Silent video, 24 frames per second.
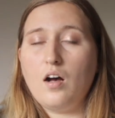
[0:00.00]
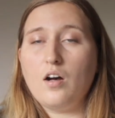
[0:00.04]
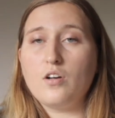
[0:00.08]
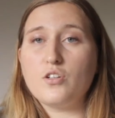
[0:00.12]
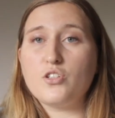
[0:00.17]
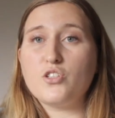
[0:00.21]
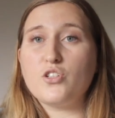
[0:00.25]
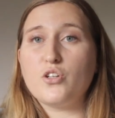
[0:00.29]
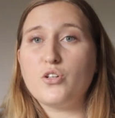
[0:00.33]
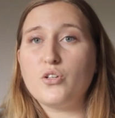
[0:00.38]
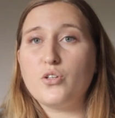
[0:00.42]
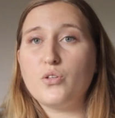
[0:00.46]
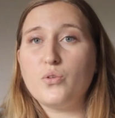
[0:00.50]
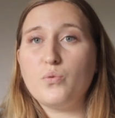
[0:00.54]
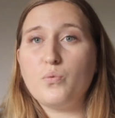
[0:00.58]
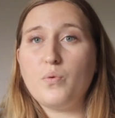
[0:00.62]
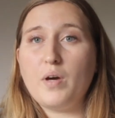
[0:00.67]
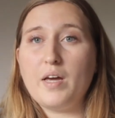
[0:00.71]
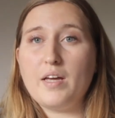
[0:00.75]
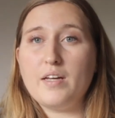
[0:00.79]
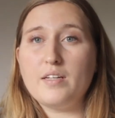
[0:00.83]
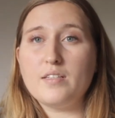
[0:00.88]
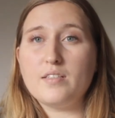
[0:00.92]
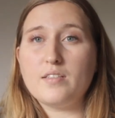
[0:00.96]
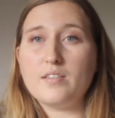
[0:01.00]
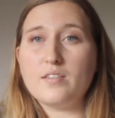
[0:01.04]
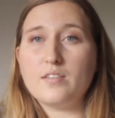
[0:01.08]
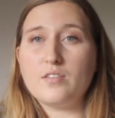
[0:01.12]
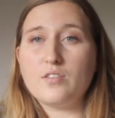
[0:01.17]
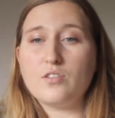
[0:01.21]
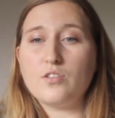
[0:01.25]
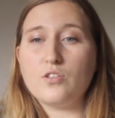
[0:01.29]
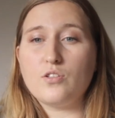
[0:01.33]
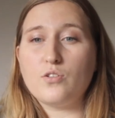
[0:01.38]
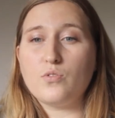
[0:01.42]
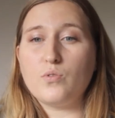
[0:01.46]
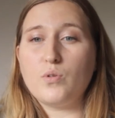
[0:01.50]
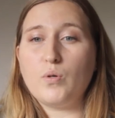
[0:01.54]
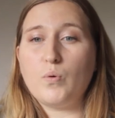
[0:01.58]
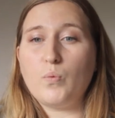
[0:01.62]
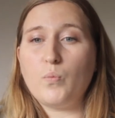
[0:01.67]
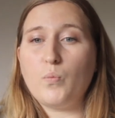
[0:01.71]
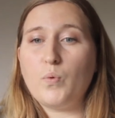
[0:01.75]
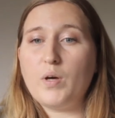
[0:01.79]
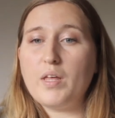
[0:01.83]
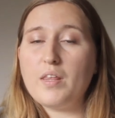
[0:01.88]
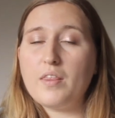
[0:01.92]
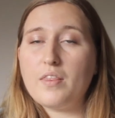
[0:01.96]
I'll show you ways to do it
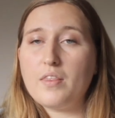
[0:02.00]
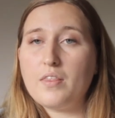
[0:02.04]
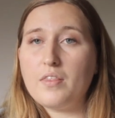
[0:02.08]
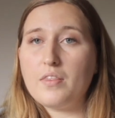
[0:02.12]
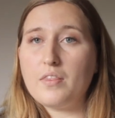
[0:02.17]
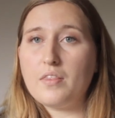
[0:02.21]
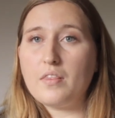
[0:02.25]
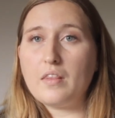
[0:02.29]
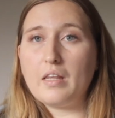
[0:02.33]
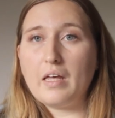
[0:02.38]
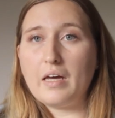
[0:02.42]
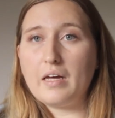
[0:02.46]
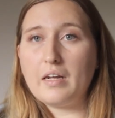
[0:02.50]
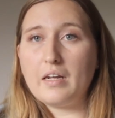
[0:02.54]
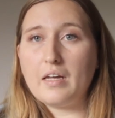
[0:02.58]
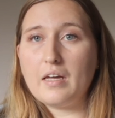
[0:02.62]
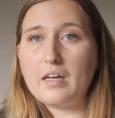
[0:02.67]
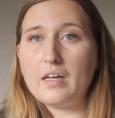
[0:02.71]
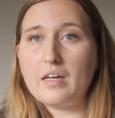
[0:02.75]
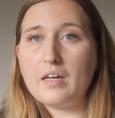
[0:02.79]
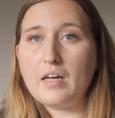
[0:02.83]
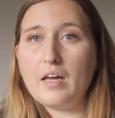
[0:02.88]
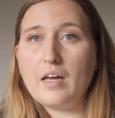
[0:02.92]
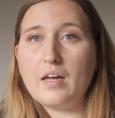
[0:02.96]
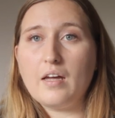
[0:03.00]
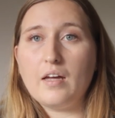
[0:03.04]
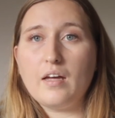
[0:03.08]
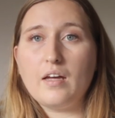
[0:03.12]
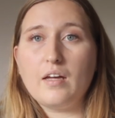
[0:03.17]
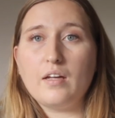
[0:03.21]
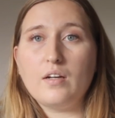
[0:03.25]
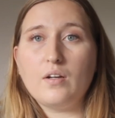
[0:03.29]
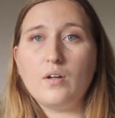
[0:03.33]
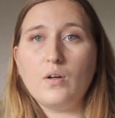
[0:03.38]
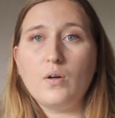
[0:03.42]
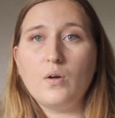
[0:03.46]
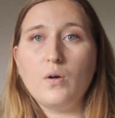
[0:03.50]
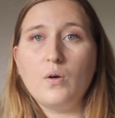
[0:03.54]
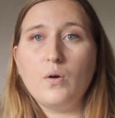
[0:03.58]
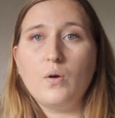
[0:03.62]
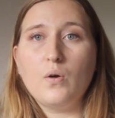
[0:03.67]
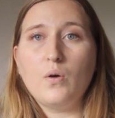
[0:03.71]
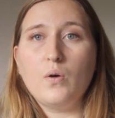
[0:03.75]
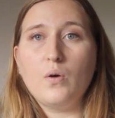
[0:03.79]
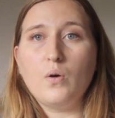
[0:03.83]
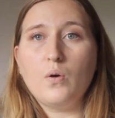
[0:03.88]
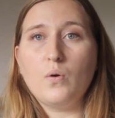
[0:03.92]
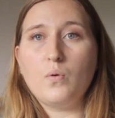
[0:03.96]
with lighting and
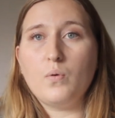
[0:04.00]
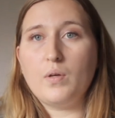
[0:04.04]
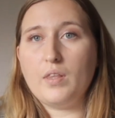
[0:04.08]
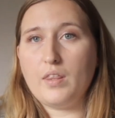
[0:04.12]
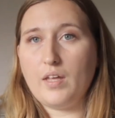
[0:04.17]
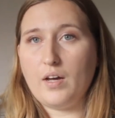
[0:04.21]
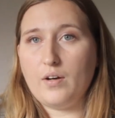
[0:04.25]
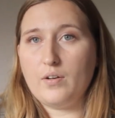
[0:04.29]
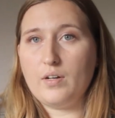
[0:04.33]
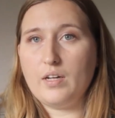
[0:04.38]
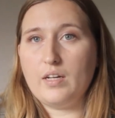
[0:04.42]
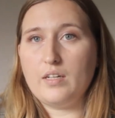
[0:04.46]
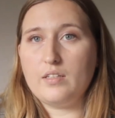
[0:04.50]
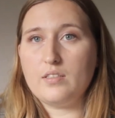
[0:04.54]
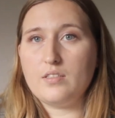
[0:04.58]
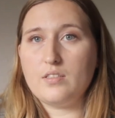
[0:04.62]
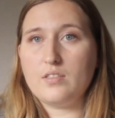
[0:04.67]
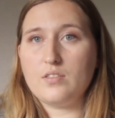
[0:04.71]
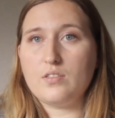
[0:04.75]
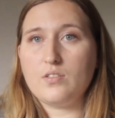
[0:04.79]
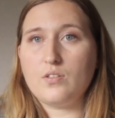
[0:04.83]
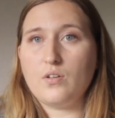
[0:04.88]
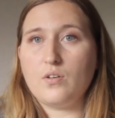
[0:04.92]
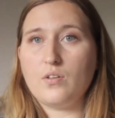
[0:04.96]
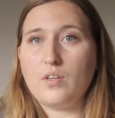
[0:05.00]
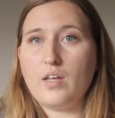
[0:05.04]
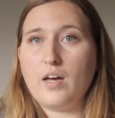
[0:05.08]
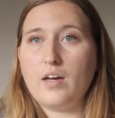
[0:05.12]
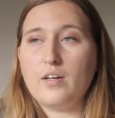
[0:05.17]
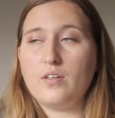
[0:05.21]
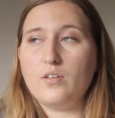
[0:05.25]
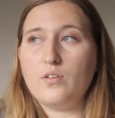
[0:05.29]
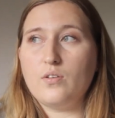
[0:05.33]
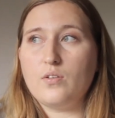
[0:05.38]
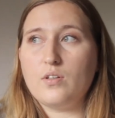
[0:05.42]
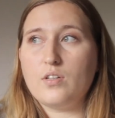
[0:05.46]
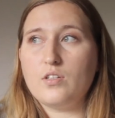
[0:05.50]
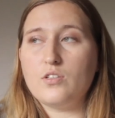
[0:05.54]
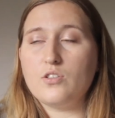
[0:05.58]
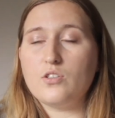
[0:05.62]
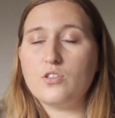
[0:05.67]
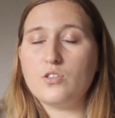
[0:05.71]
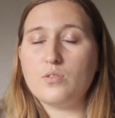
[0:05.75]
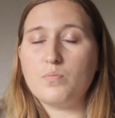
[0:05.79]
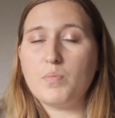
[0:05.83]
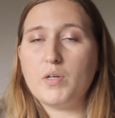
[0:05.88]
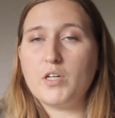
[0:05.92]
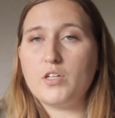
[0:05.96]
without it, so that you can
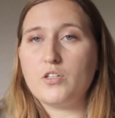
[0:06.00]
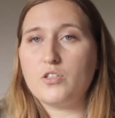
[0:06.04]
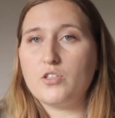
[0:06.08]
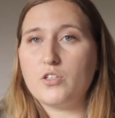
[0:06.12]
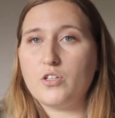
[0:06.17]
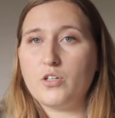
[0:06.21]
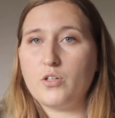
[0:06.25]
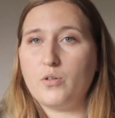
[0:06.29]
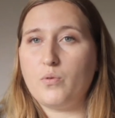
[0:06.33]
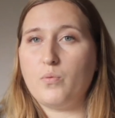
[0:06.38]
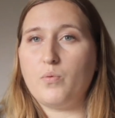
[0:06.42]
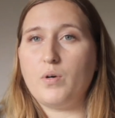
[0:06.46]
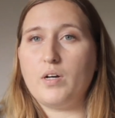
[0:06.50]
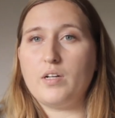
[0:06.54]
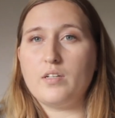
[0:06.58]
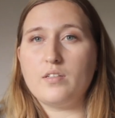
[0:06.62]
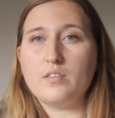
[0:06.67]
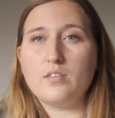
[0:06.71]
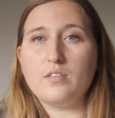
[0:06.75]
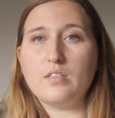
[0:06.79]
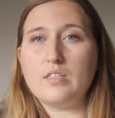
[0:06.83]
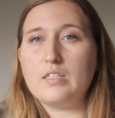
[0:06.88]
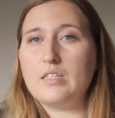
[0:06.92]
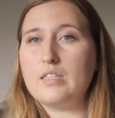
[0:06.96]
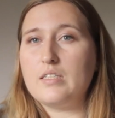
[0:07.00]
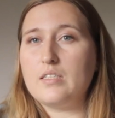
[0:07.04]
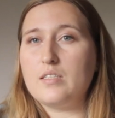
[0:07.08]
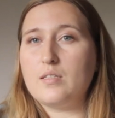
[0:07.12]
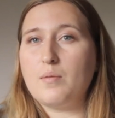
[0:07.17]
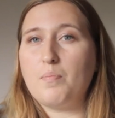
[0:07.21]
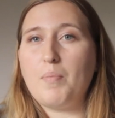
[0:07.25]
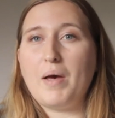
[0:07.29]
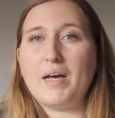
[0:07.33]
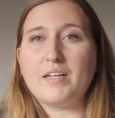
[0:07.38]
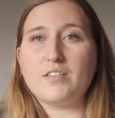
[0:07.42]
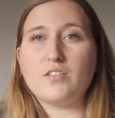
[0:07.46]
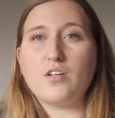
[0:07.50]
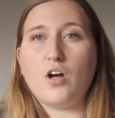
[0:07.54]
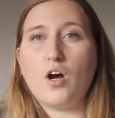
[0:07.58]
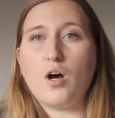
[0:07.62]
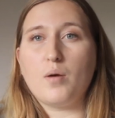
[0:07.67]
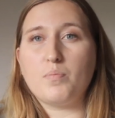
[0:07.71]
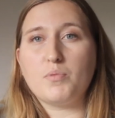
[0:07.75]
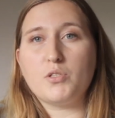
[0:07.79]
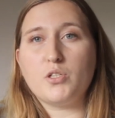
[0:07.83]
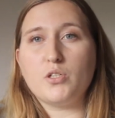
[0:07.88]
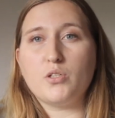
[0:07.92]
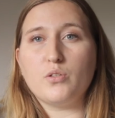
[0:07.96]
just make sure what is the best
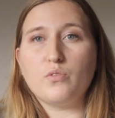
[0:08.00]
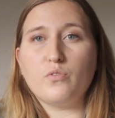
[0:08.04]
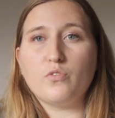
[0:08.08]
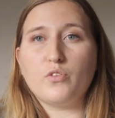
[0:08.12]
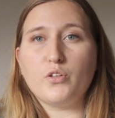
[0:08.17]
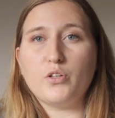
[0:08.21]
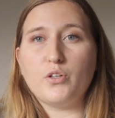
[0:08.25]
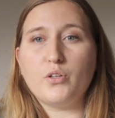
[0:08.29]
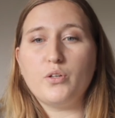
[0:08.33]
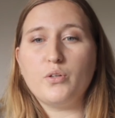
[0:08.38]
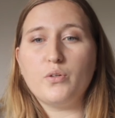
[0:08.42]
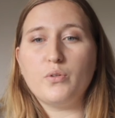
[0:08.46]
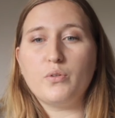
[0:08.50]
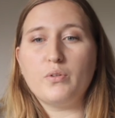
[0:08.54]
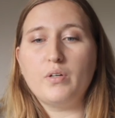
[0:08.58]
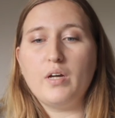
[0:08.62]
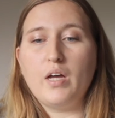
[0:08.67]
option for you.